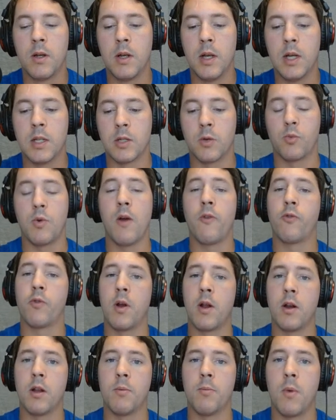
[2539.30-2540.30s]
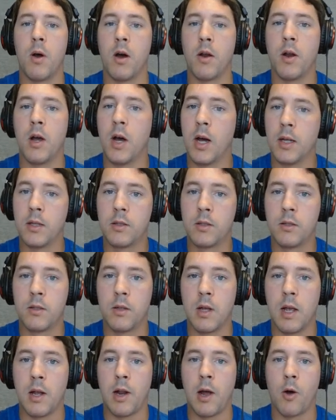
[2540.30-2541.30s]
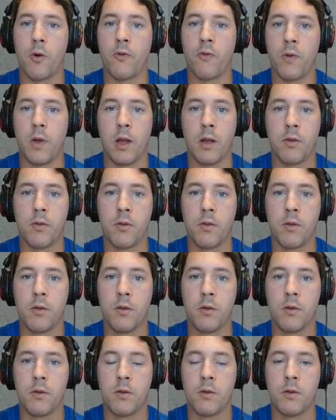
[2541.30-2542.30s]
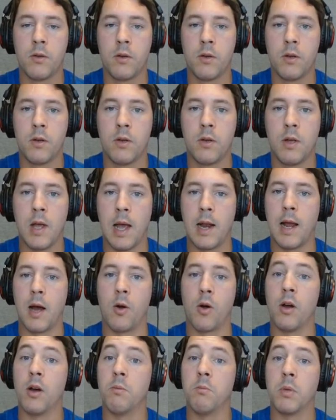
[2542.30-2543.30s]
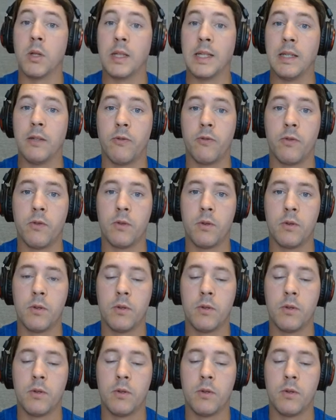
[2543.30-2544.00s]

is a referendum on us and our faith and our unbelief.